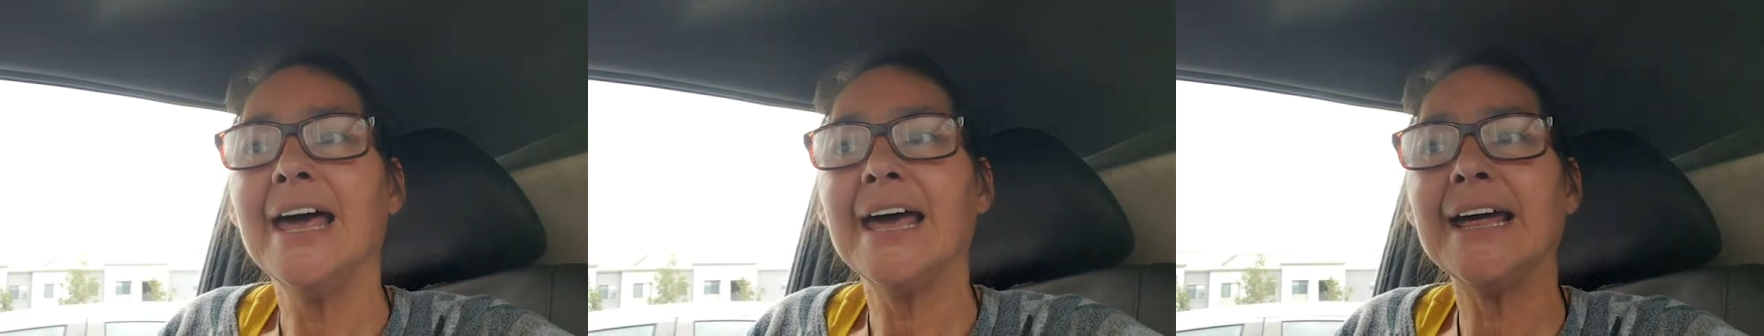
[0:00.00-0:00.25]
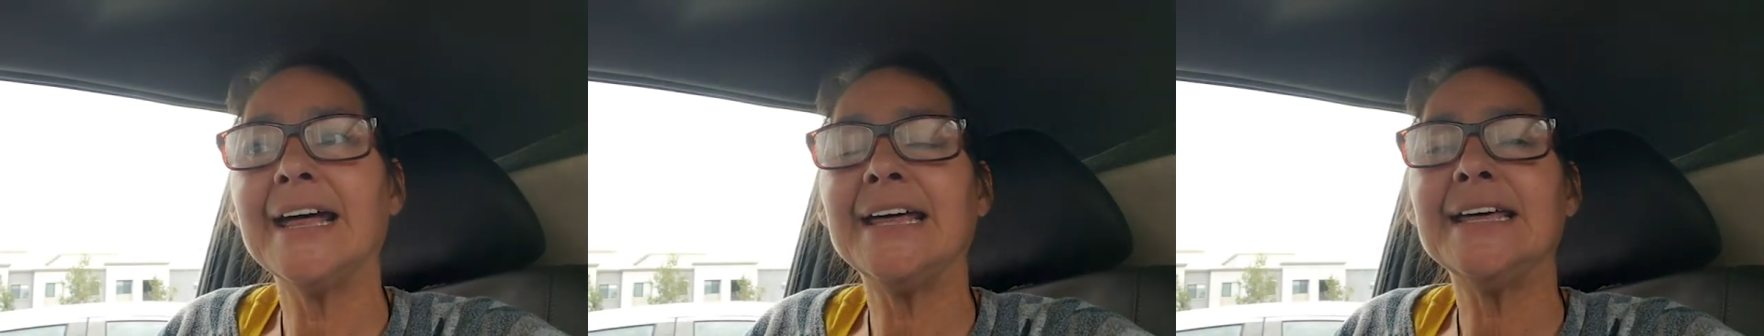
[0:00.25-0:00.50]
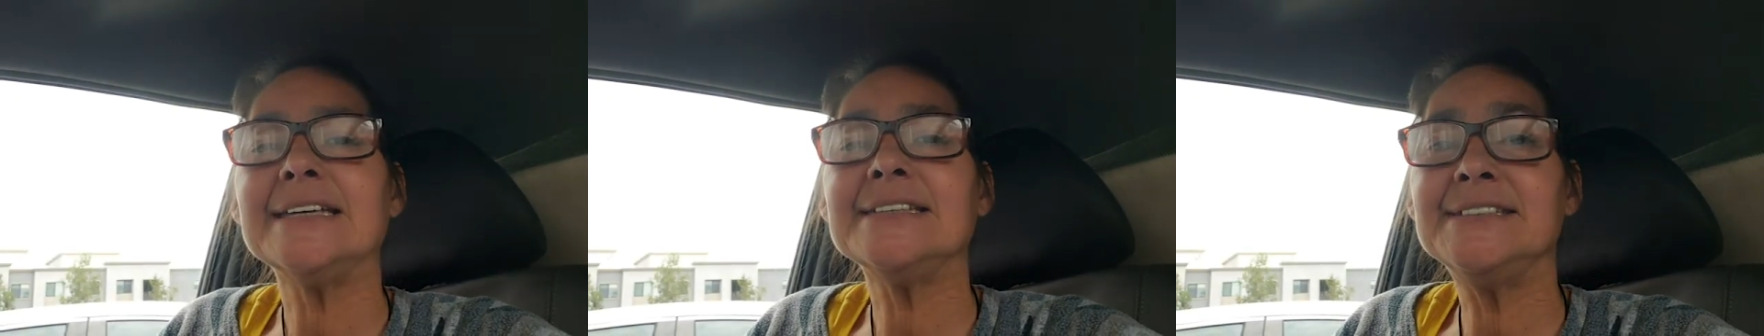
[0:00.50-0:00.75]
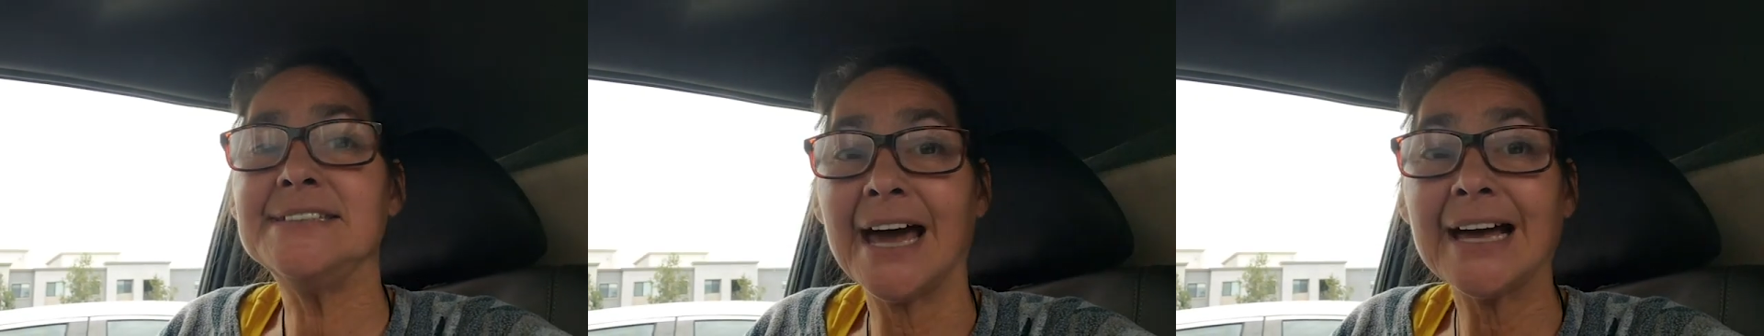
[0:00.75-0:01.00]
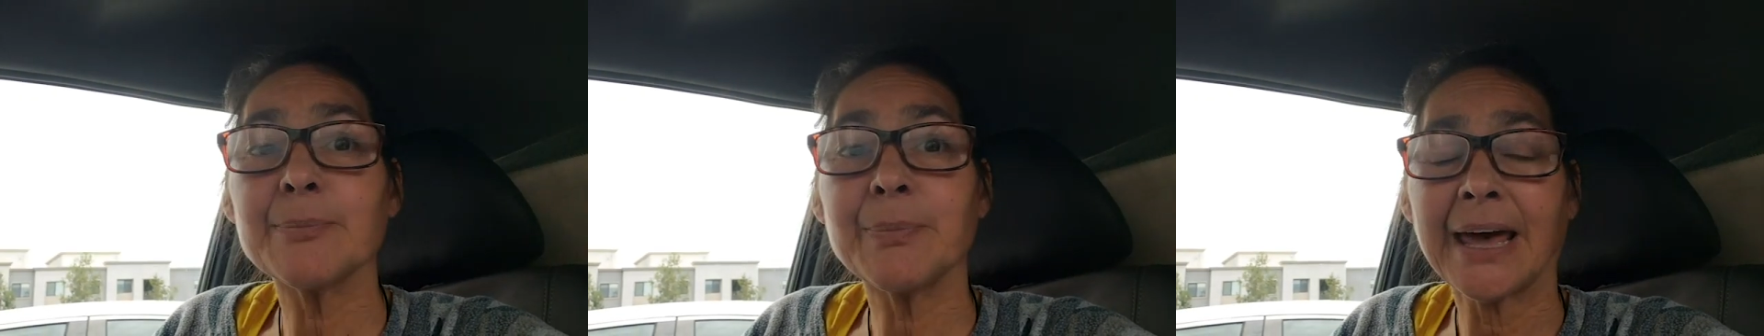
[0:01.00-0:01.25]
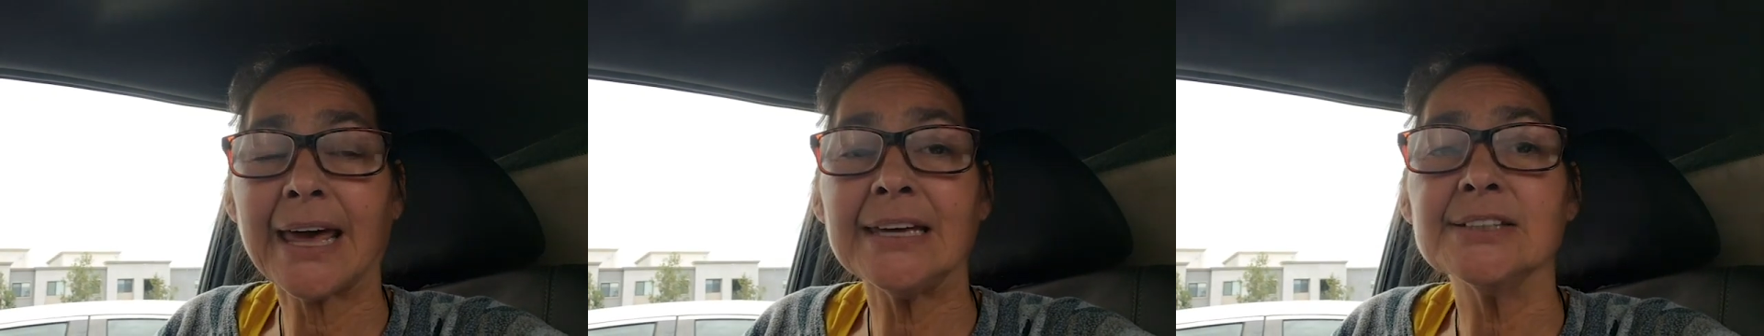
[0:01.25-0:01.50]
a deck
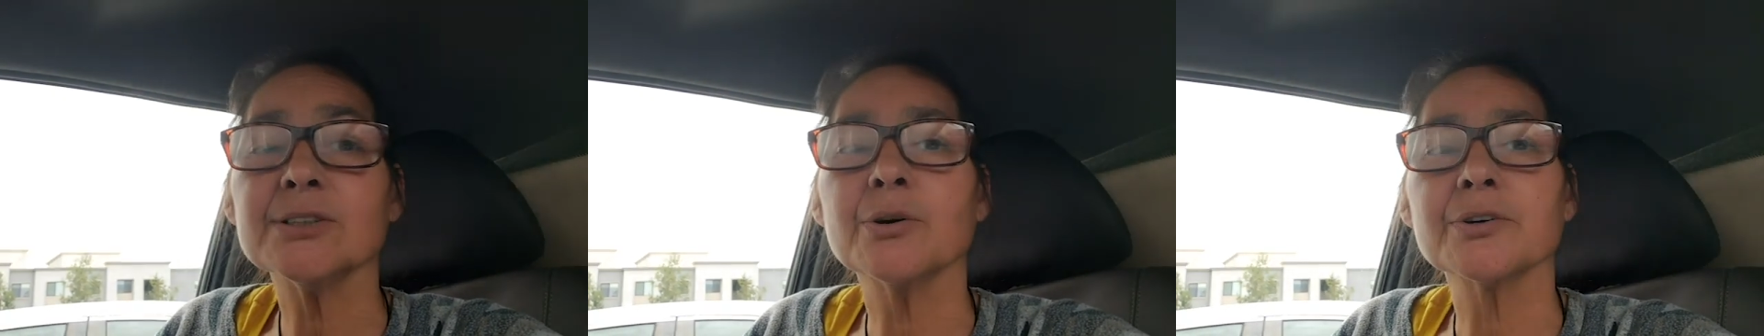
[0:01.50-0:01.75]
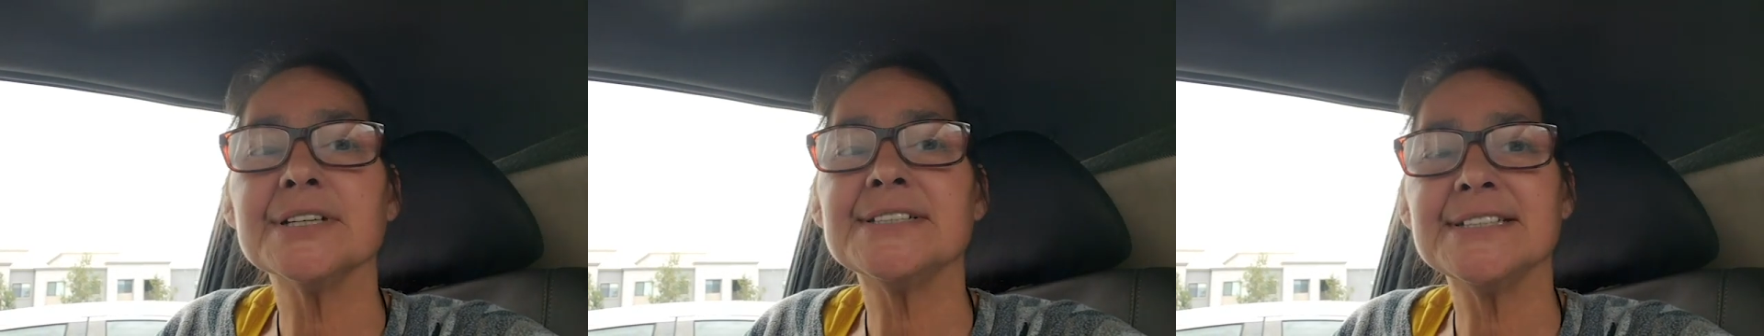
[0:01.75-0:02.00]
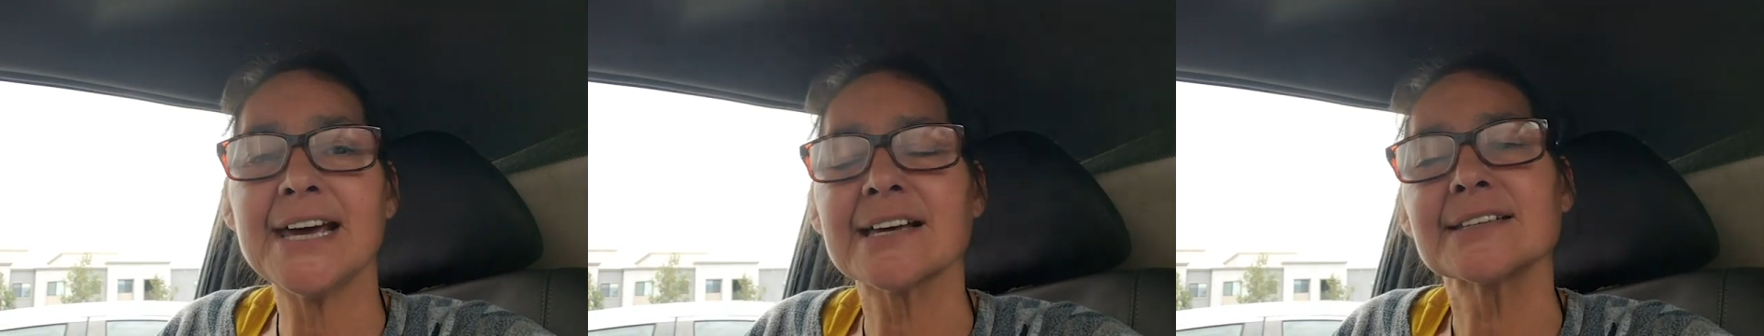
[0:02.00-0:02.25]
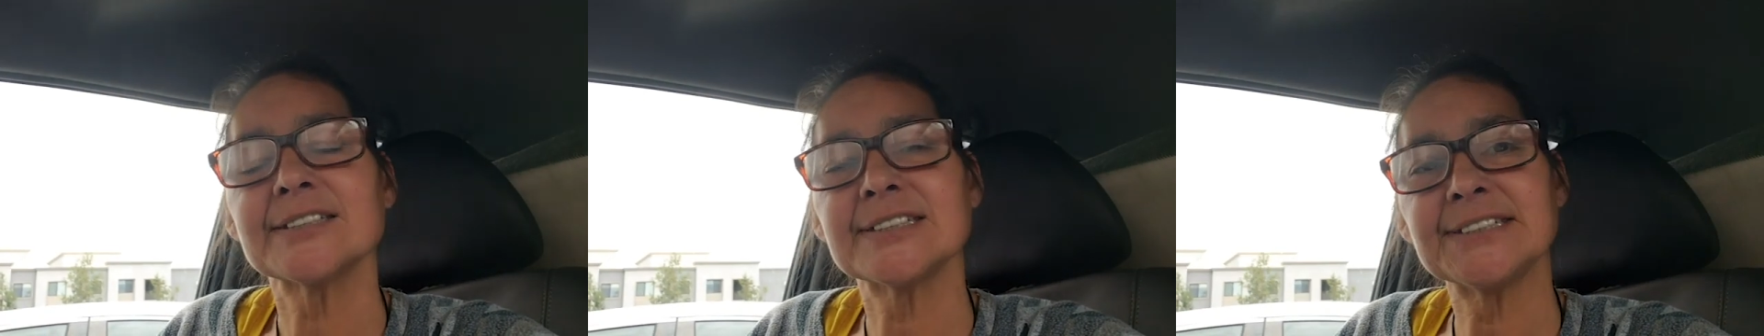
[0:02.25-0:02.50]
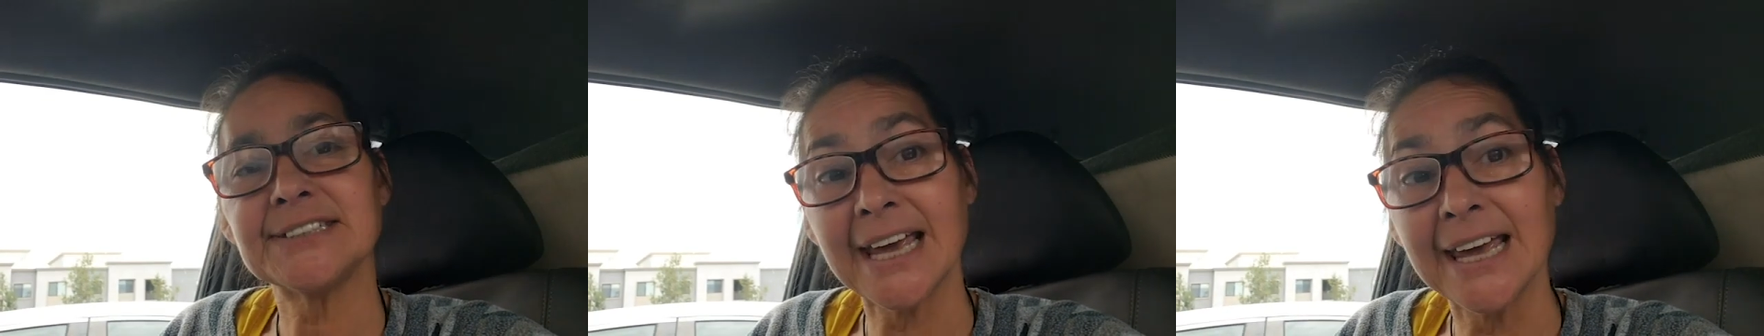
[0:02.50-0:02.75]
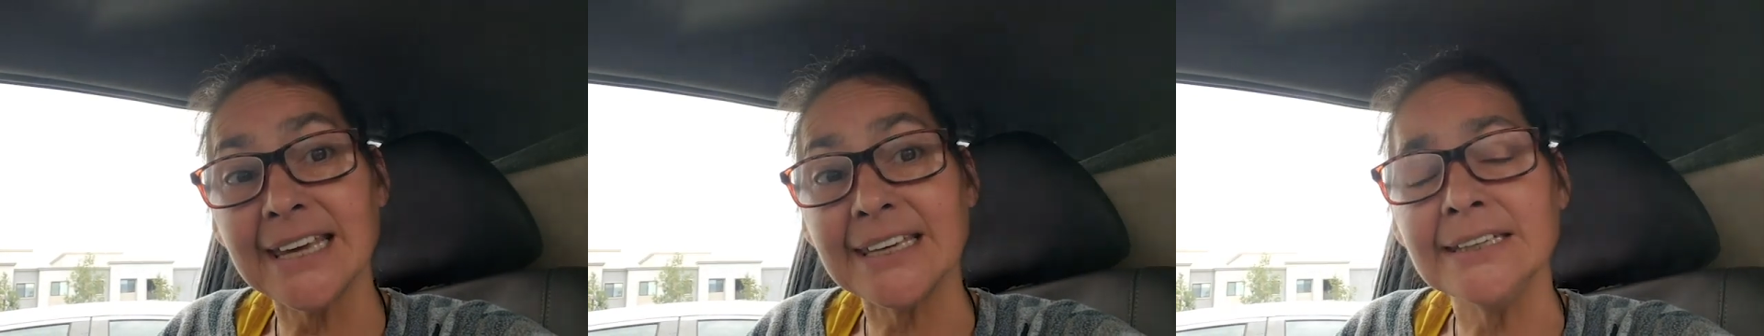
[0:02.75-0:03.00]
paint or a deck
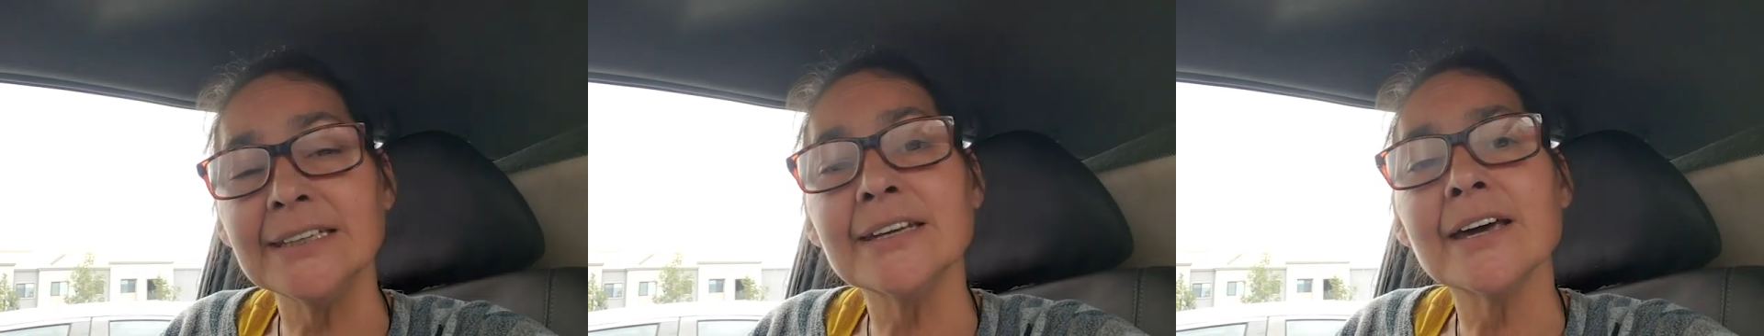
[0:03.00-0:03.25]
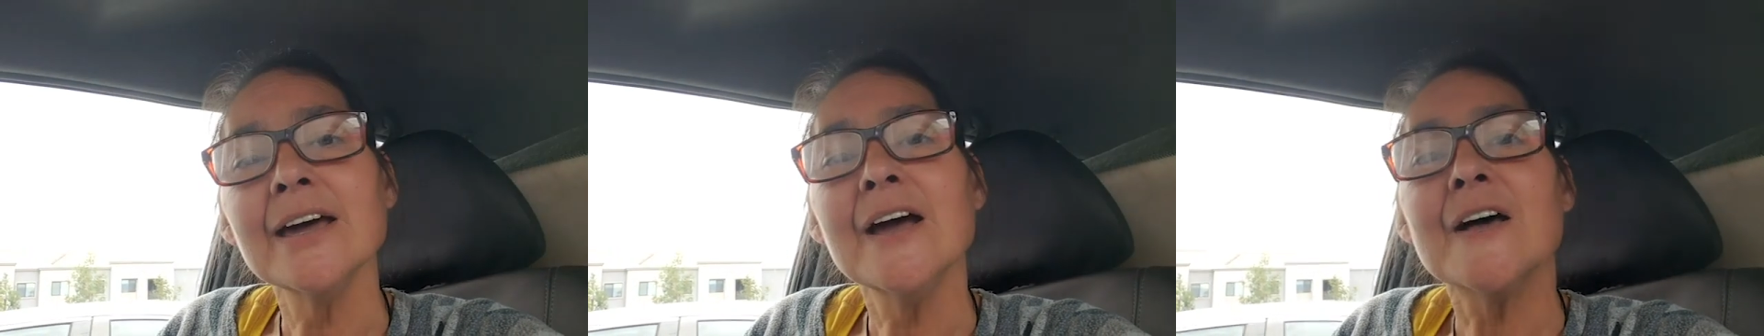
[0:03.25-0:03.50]
stain